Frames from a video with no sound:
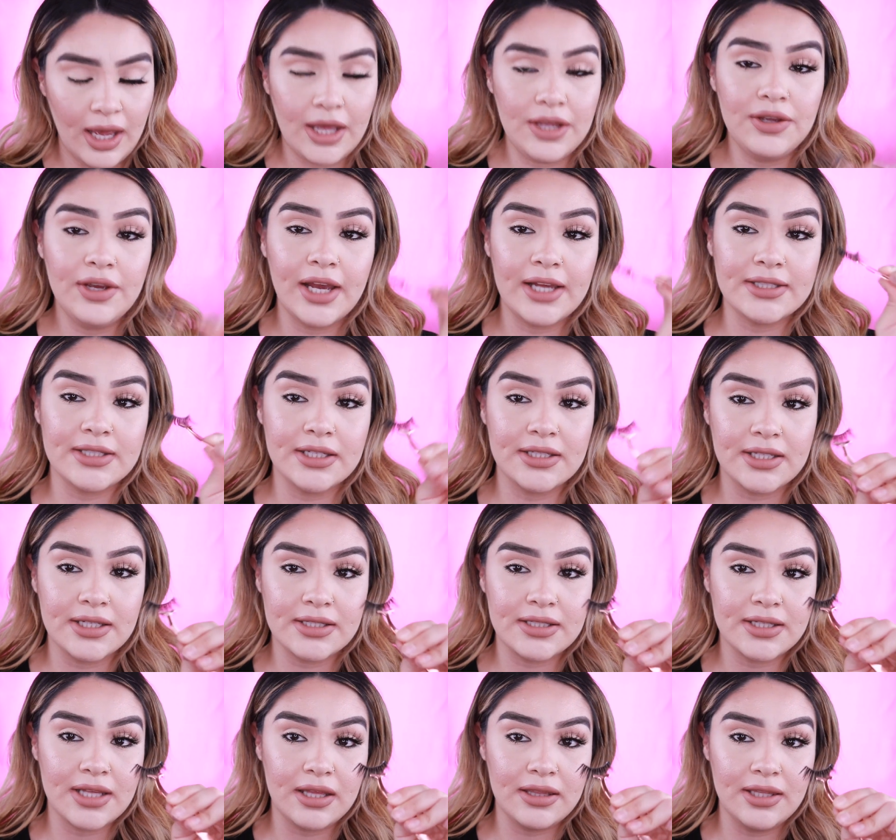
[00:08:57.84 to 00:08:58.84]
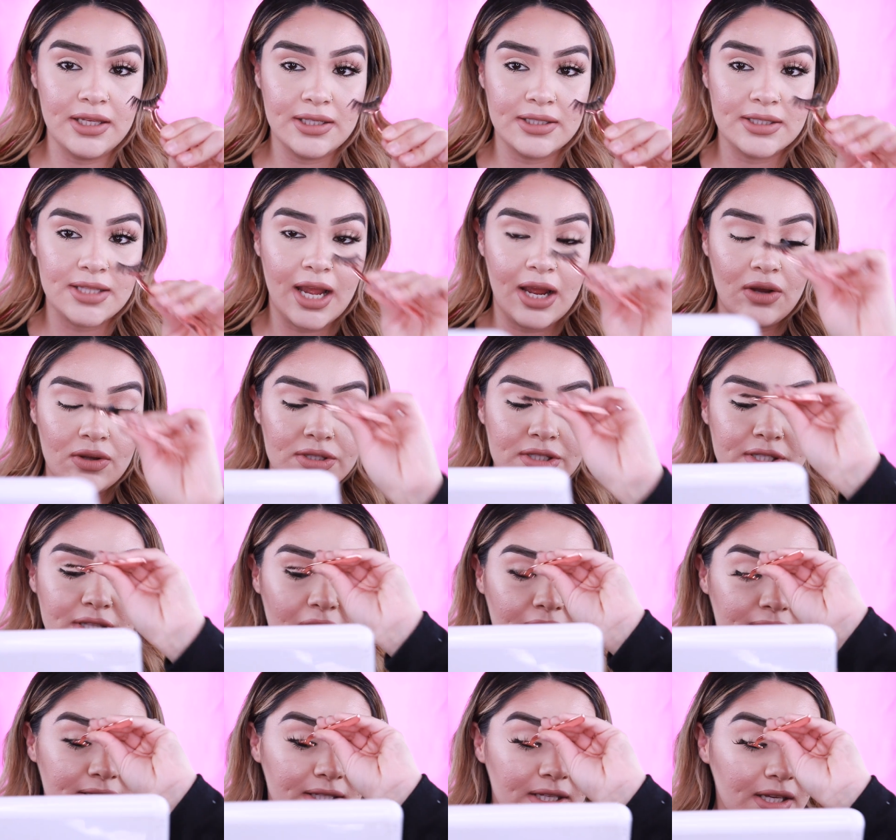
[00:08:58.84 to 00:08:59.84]
And you guys, this is the style
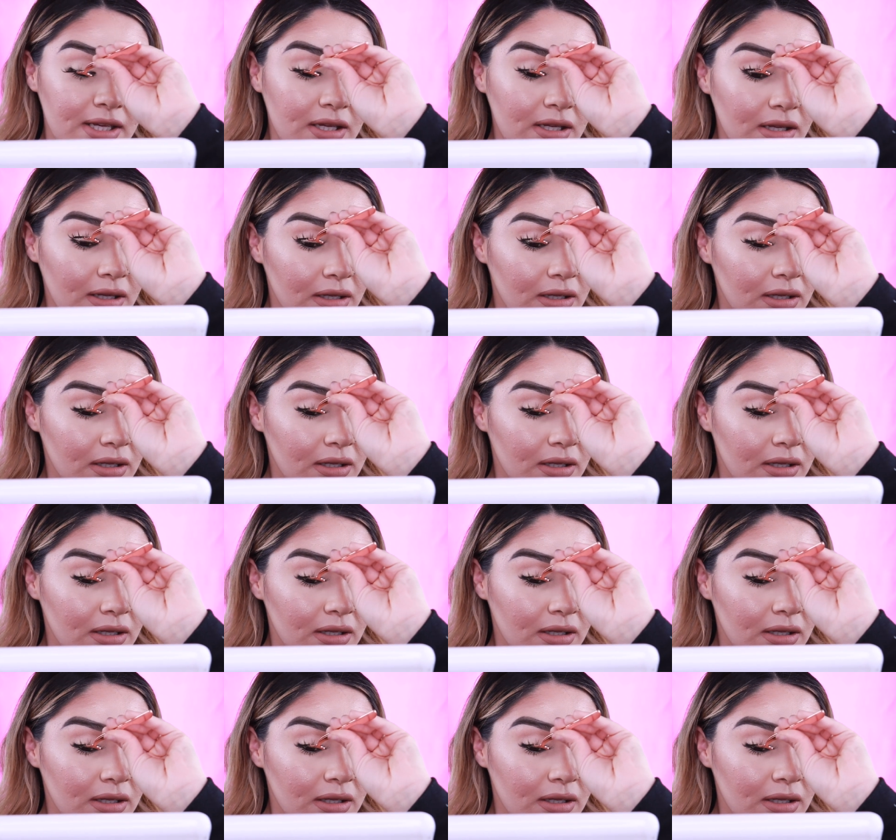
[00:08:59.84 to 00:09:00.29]
Saucy.